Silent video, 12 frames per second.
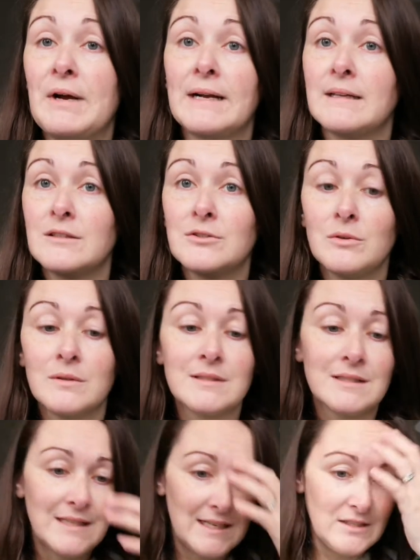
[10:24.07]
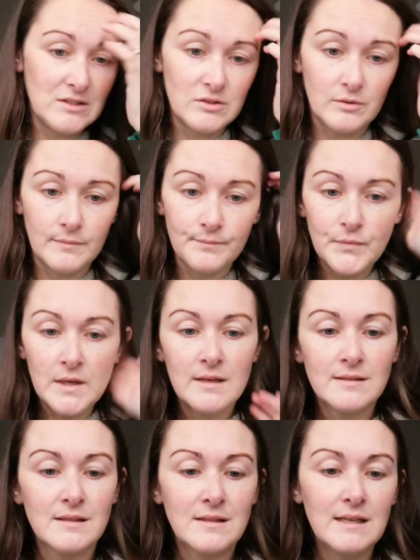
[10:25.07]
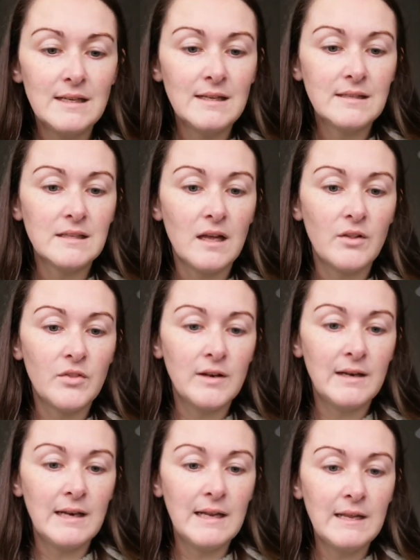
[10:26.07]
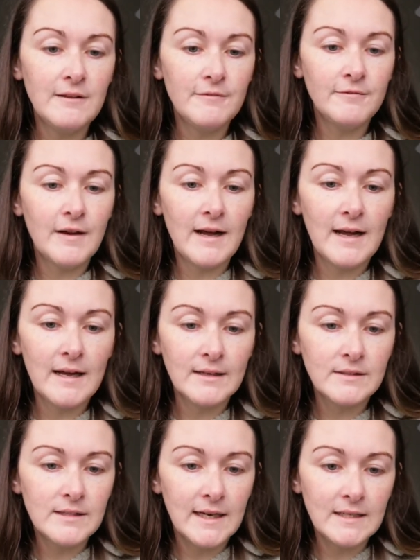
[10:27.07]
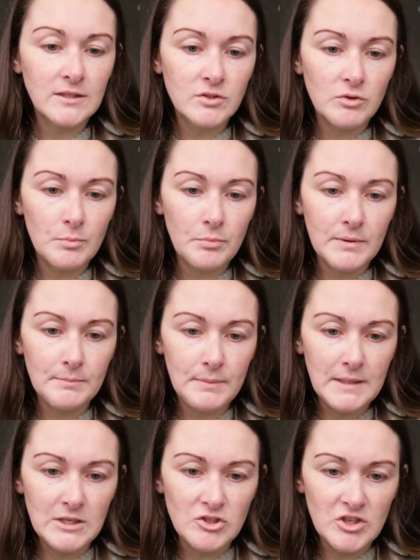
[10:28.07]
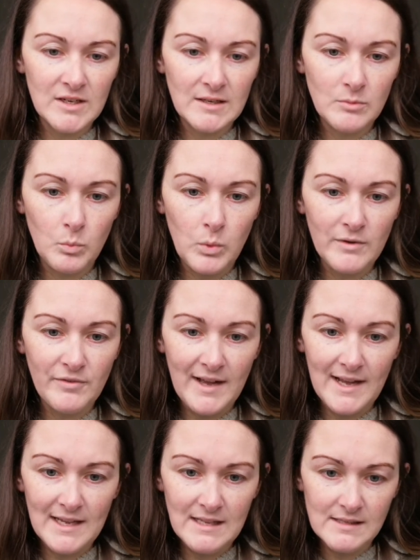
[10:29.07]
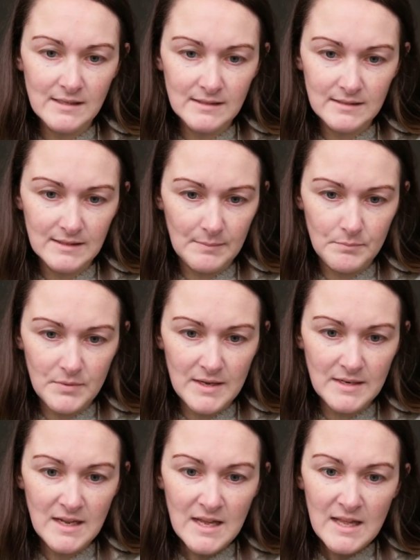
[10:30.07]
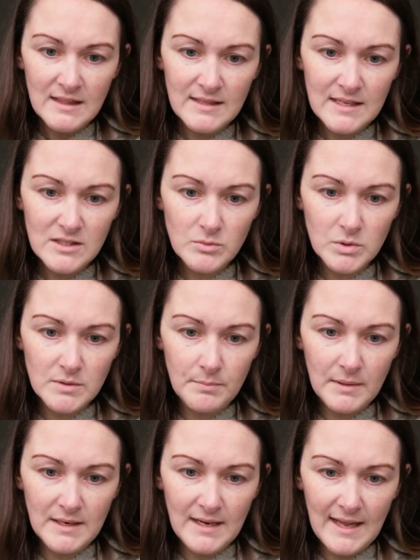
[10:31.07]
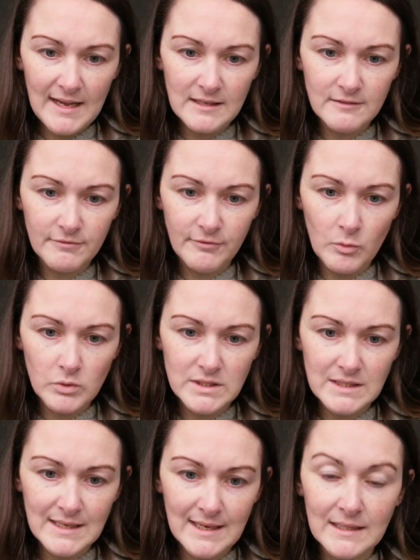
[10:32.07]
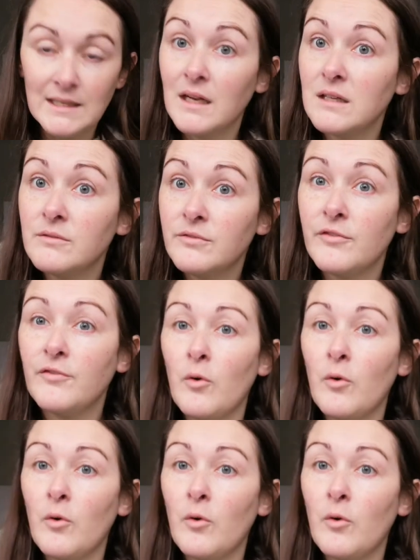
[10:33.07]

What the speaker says: a dragon at all. It's a dinosaur. So these are the leaf and dinosaur print PJ with eye something. These would have been $8.49. Add them for